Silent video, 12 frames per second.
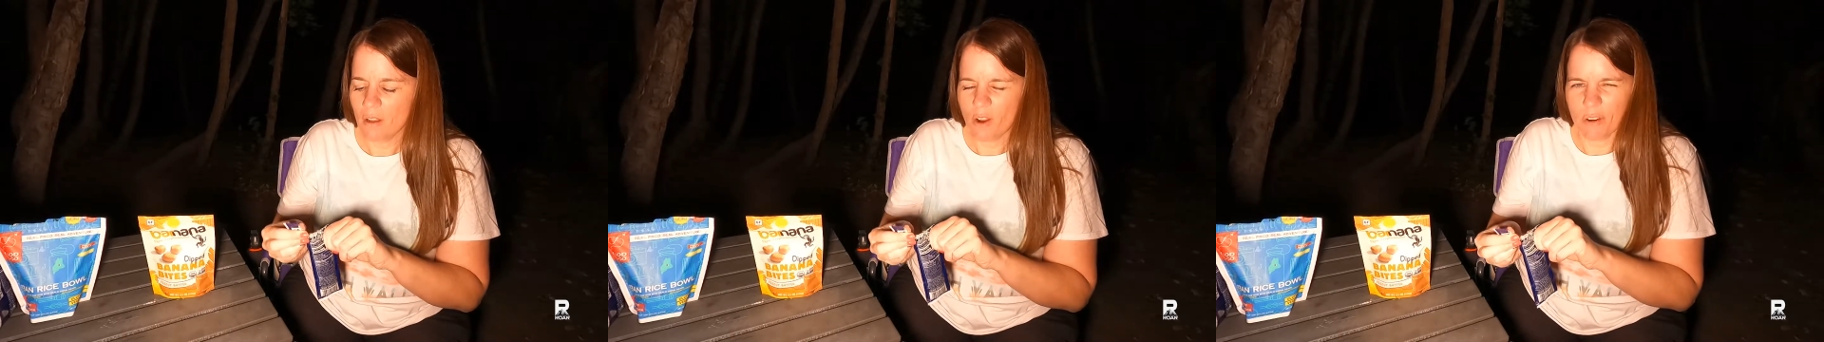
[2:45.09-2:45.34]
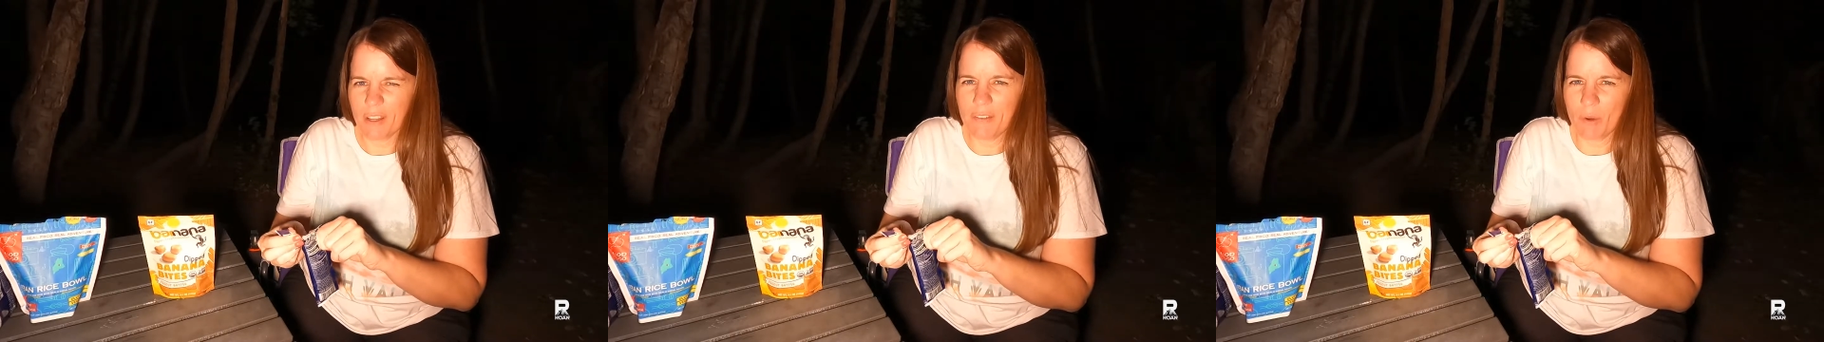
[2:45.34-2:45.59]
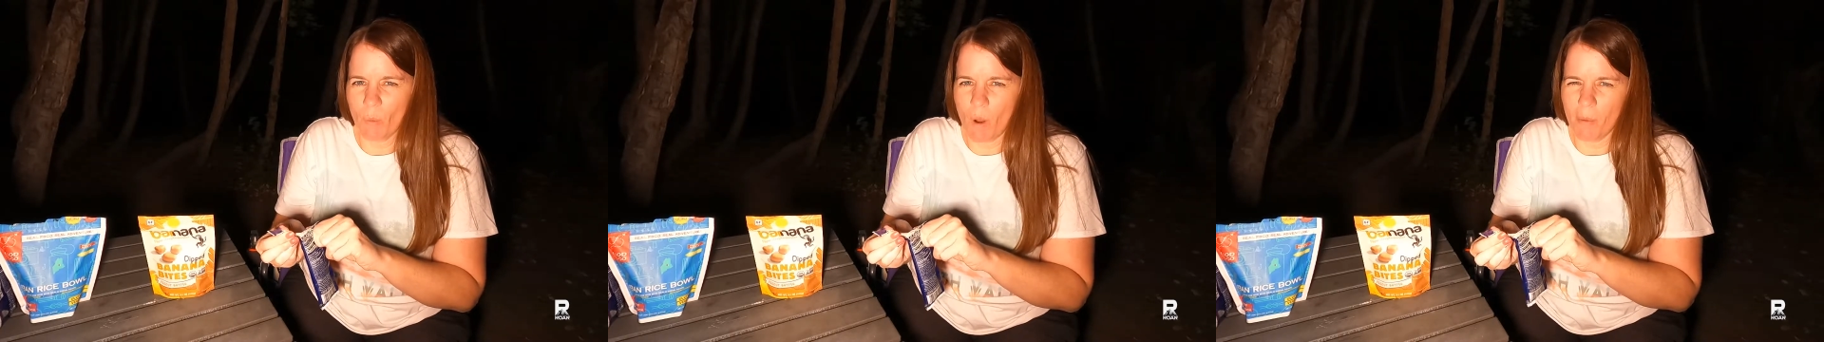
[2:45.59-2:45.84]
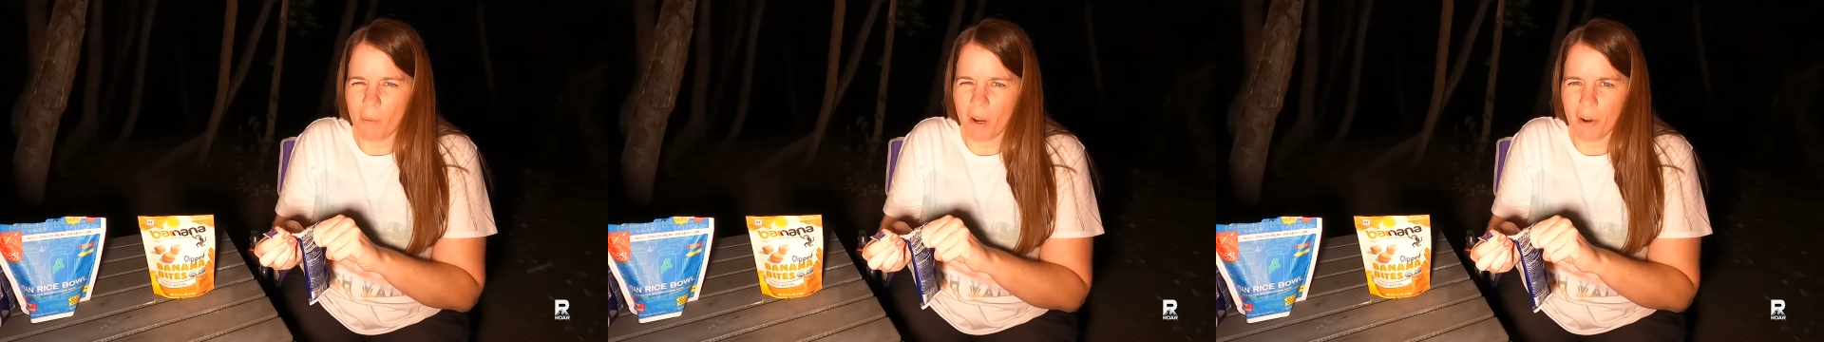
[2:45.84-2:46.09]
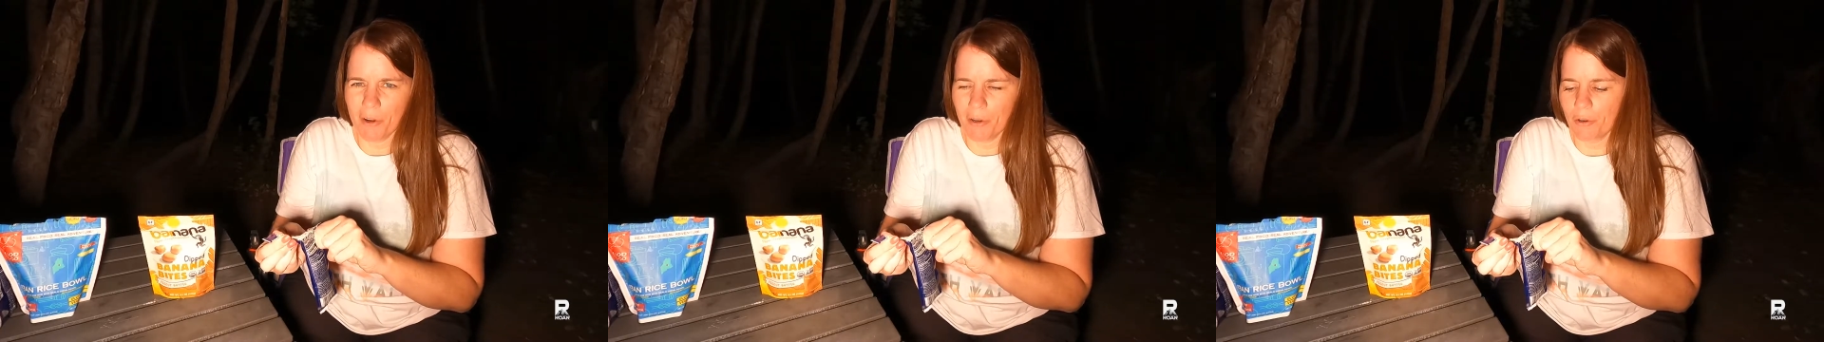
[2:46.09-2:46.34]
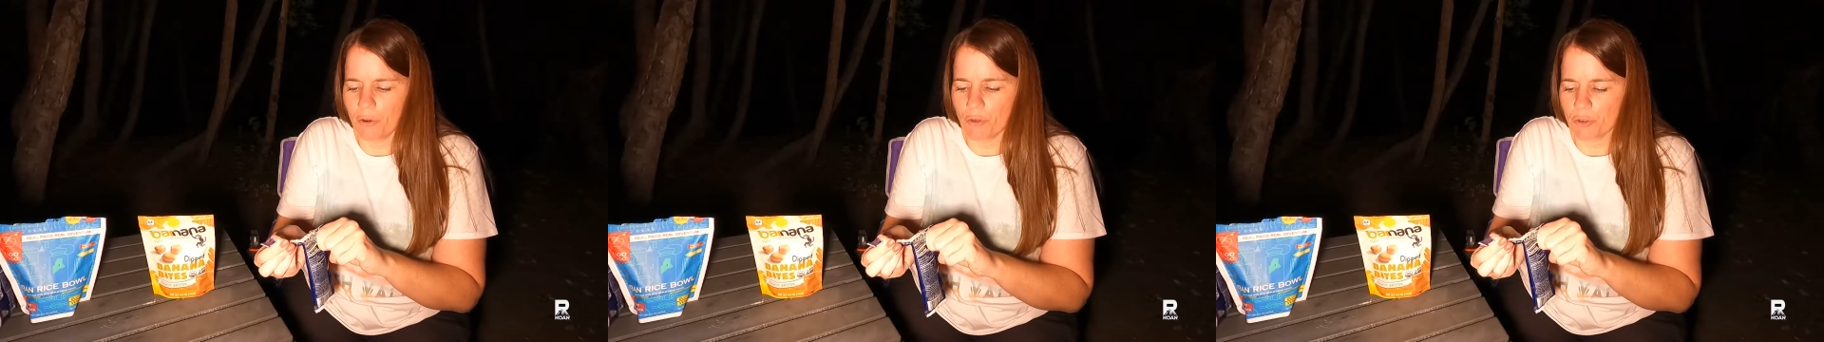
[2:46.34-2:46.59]
Or even Walmart
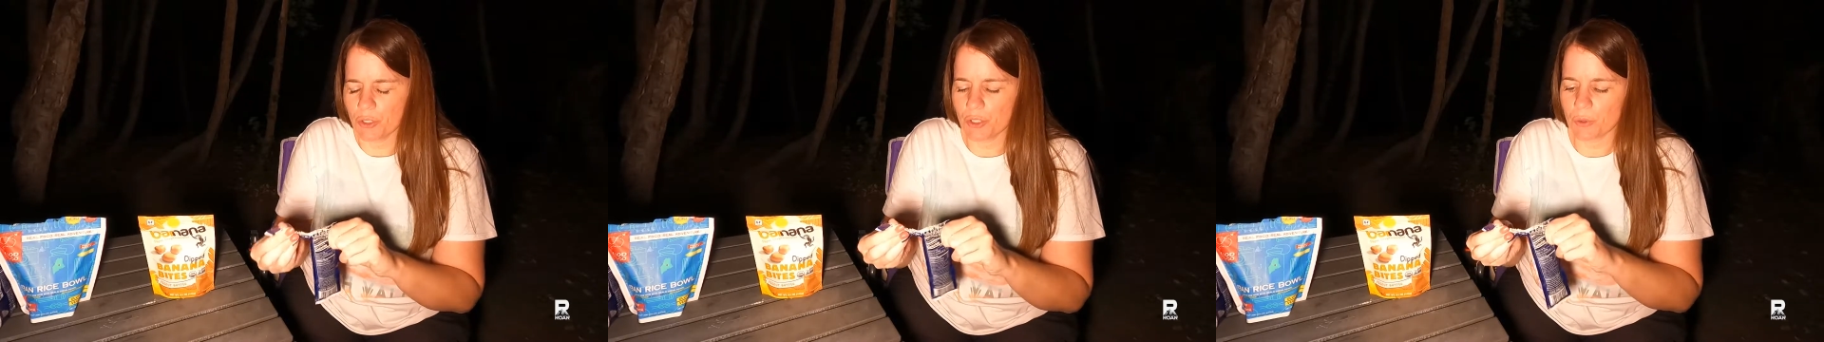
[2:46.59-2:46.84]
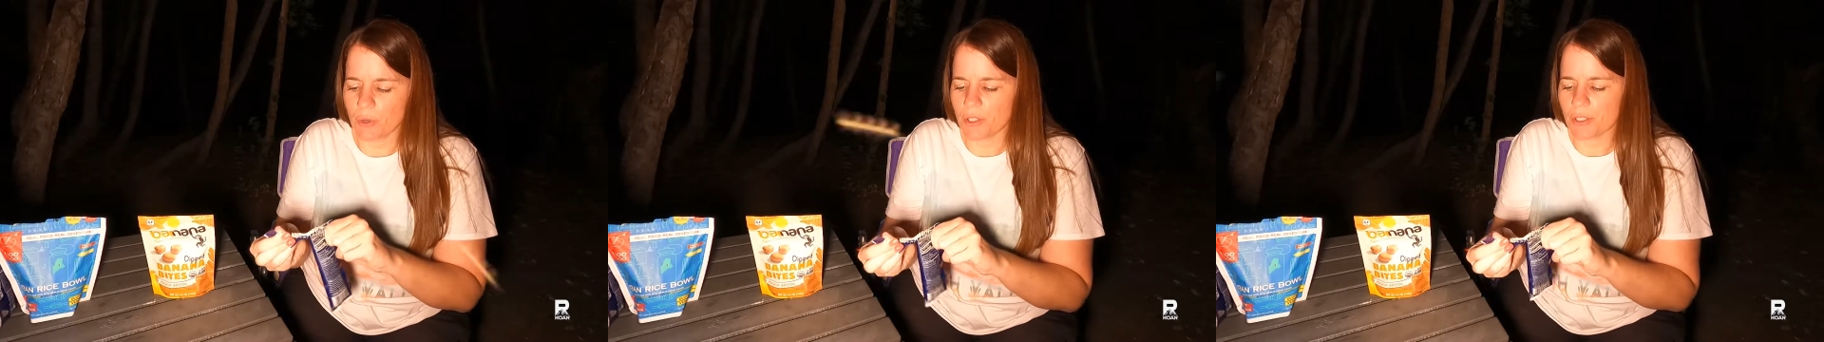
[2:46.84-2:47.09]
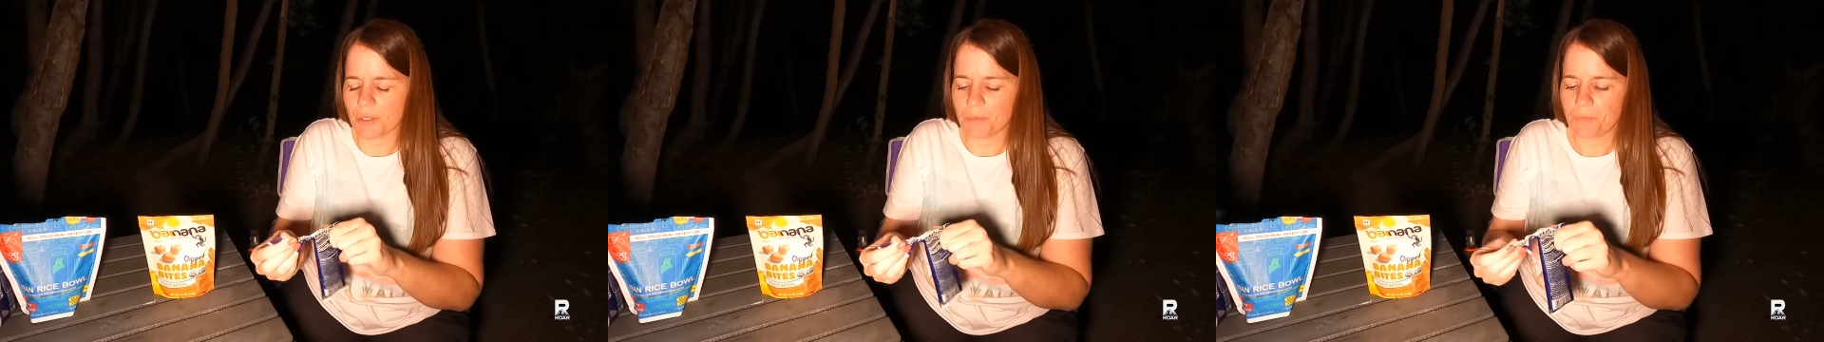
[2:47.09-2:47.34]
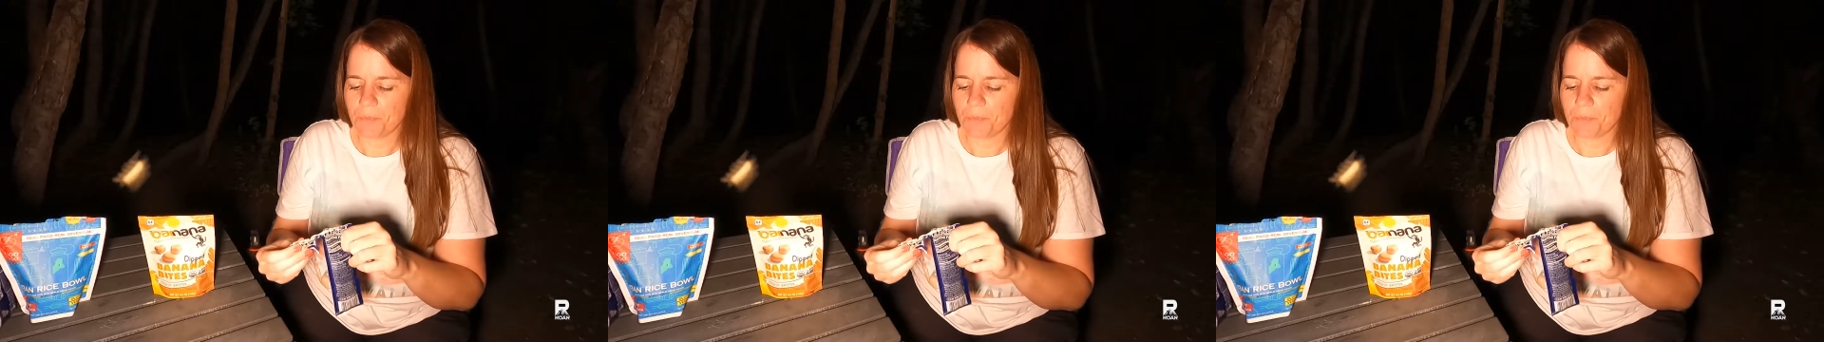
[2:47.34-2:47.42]
or grocery stores?